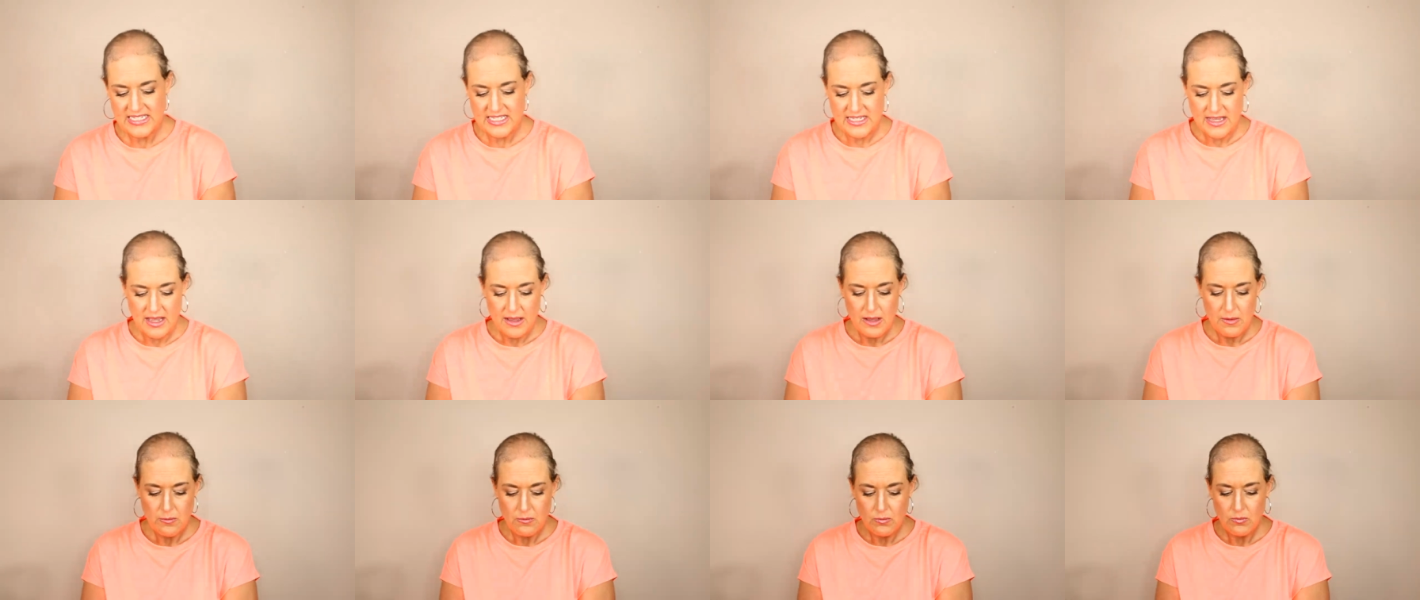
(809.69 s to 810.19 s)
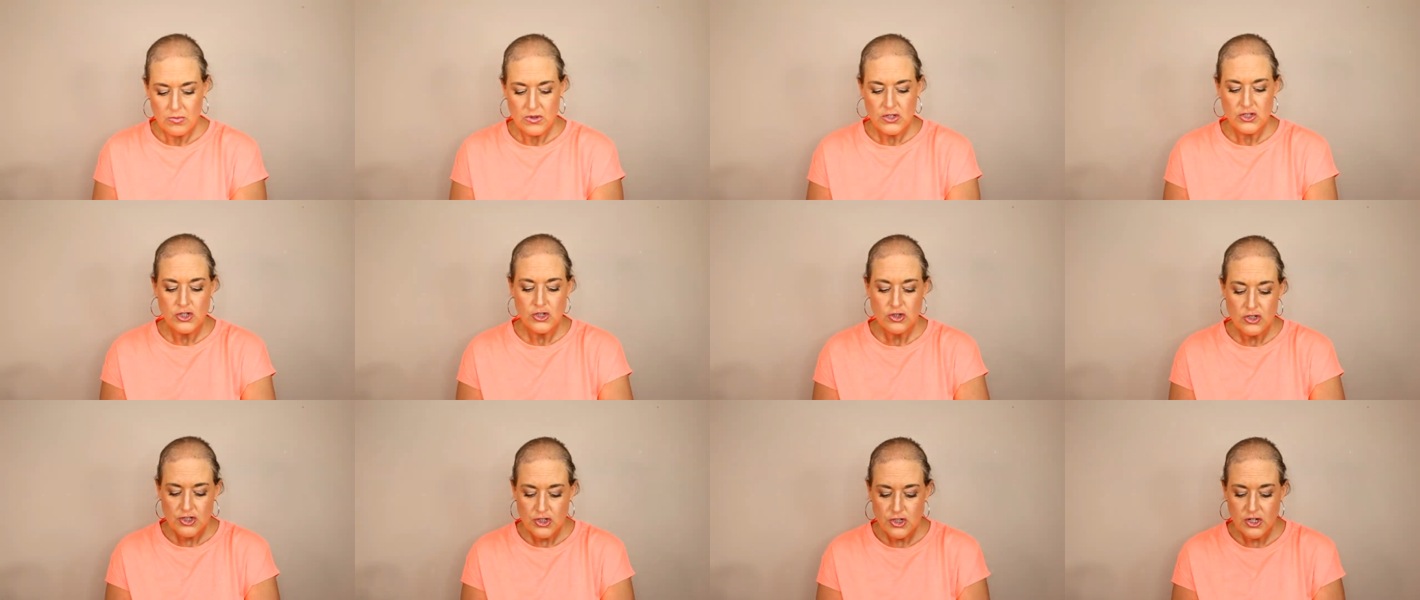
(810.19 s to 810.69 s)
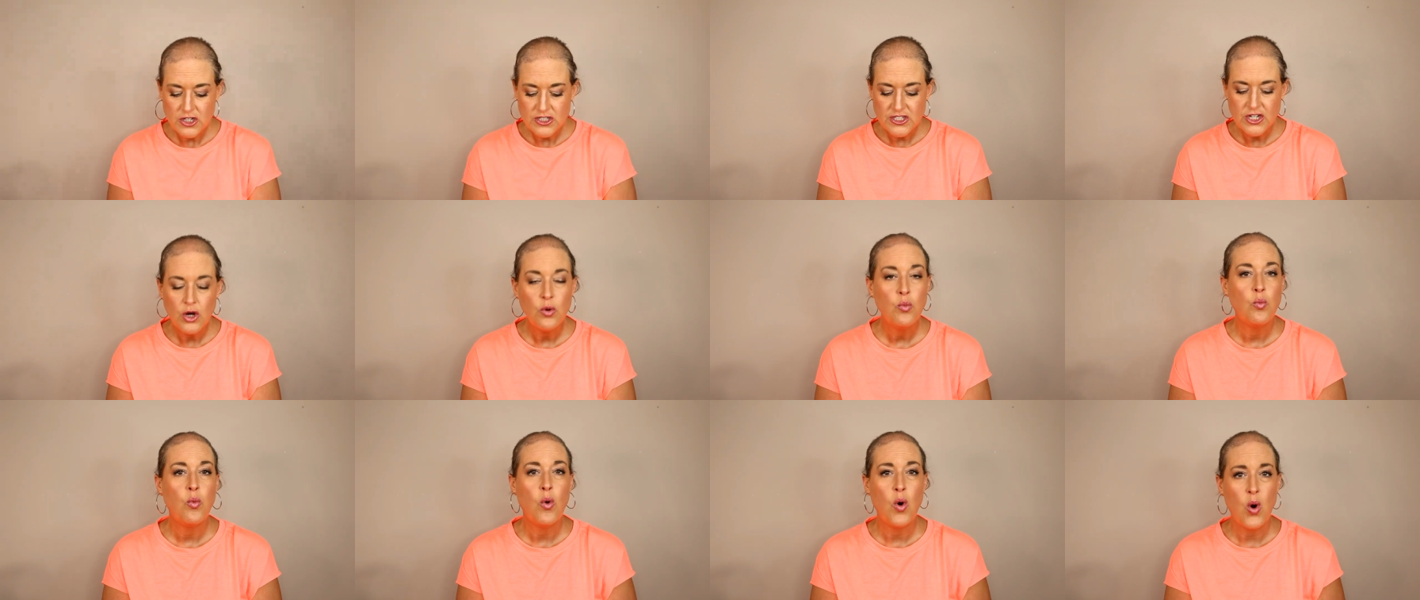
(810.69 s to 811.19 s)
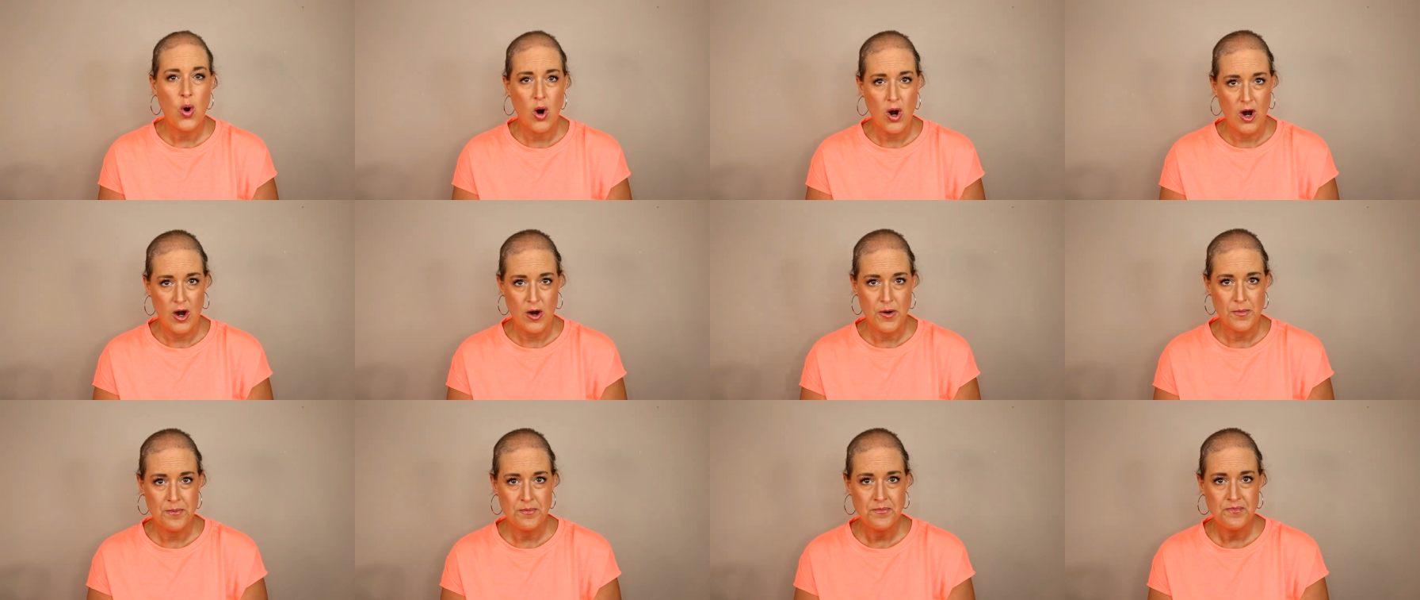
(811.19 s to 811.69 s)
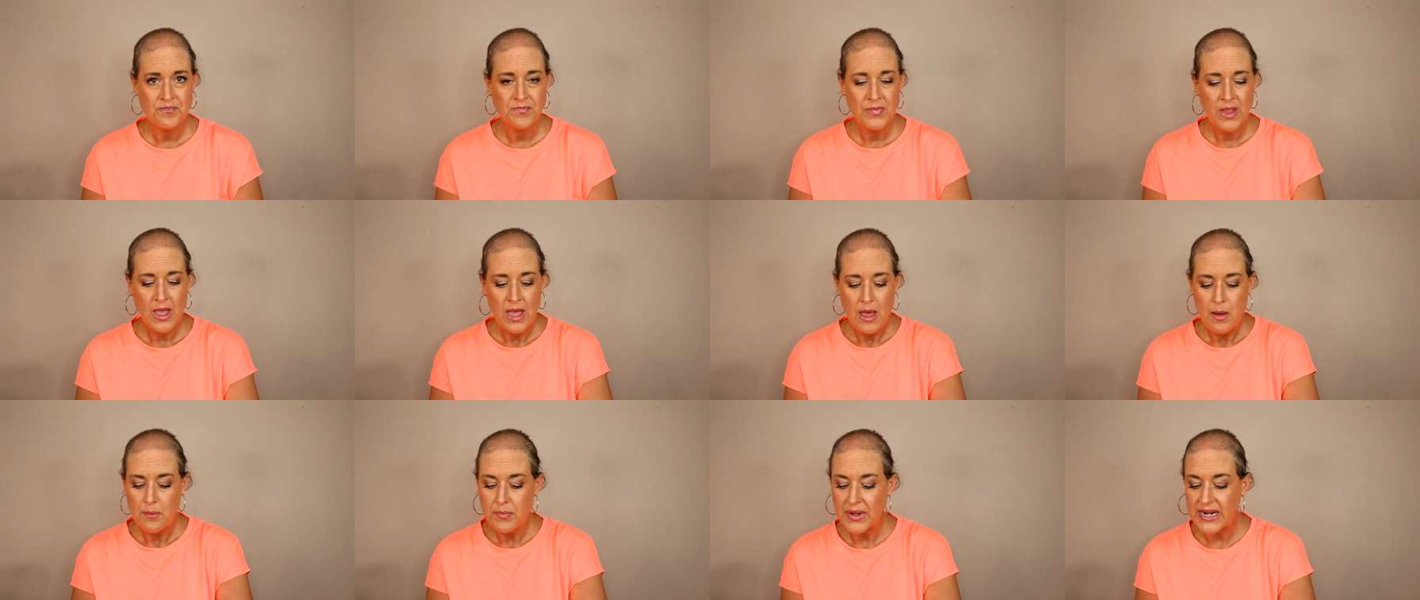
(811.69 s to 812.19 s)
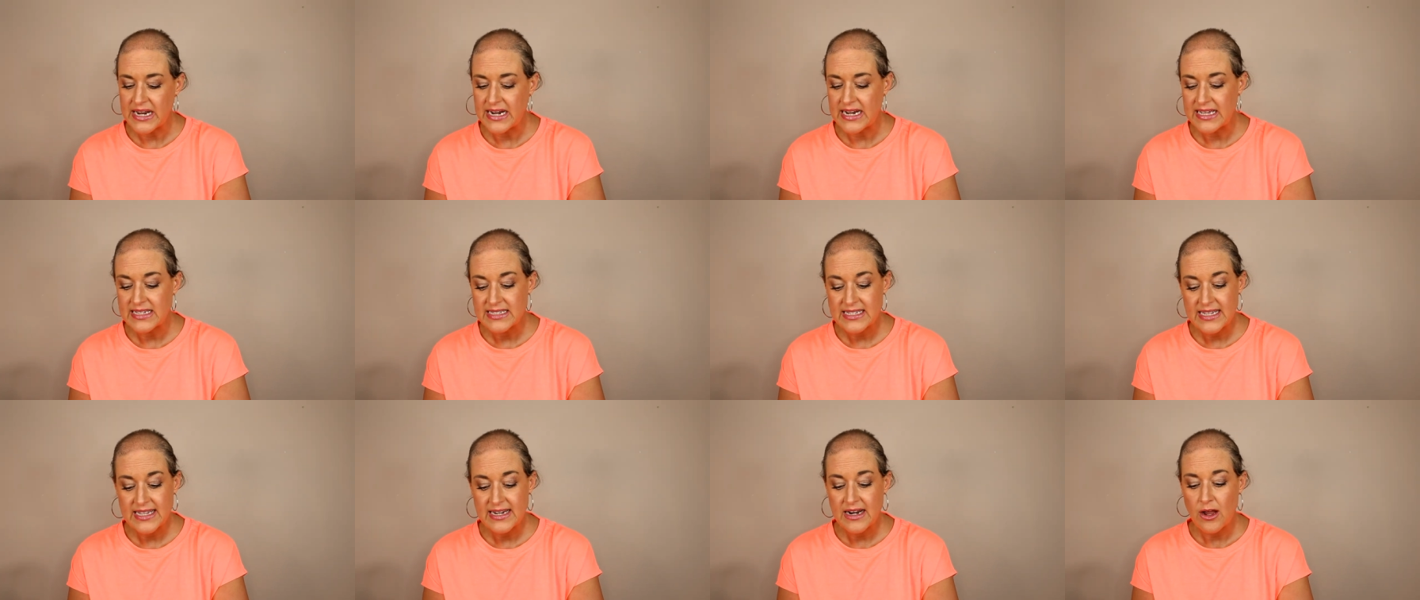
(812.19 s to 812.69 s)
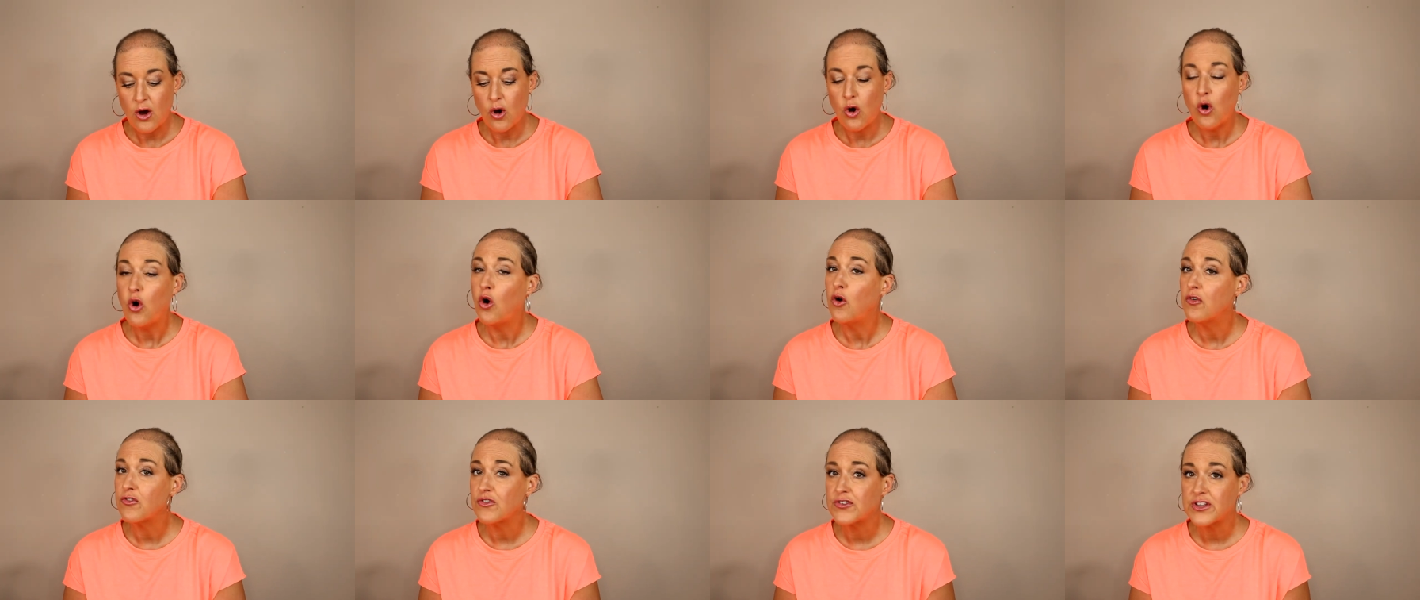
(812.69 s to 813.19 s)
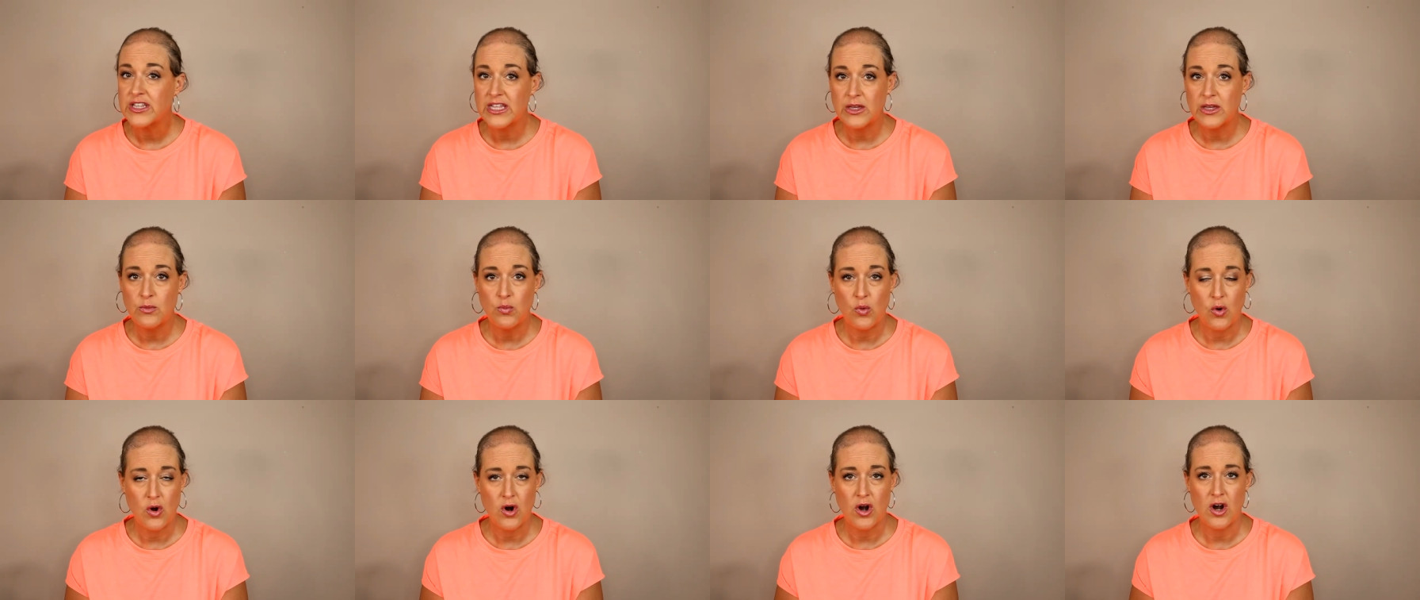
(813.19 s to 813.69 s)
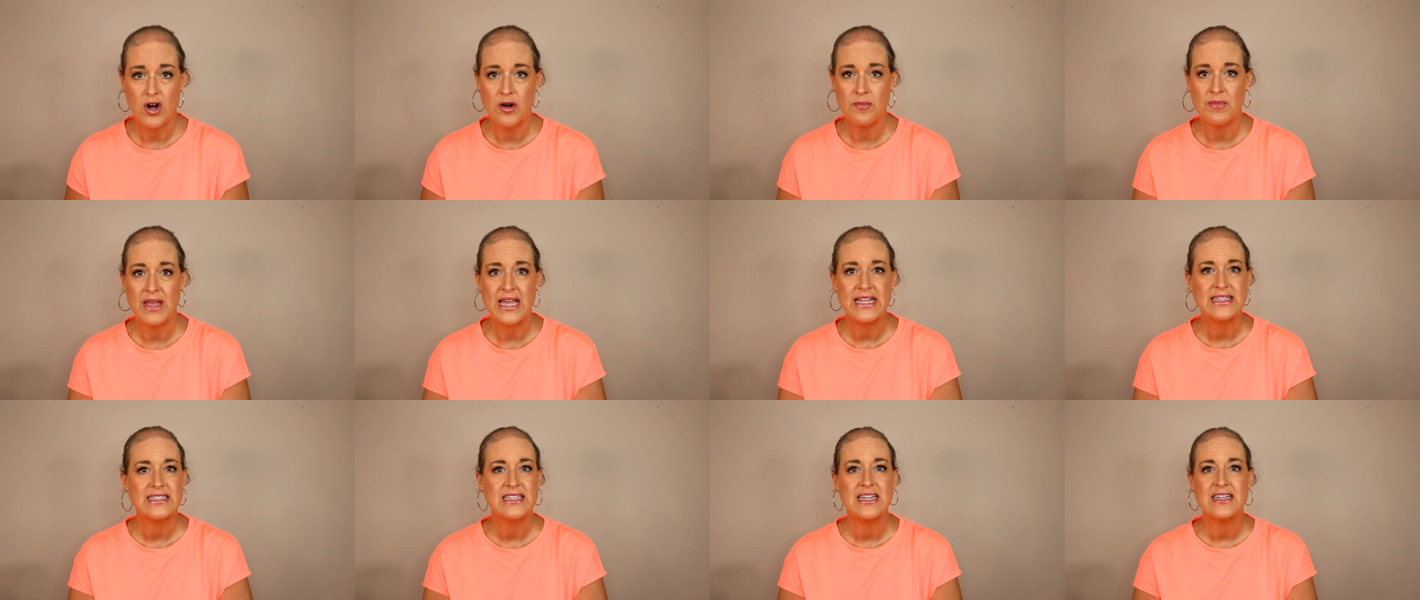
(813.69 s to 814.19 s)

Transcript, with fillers: It's neutral to warm, but it isn't overly warm.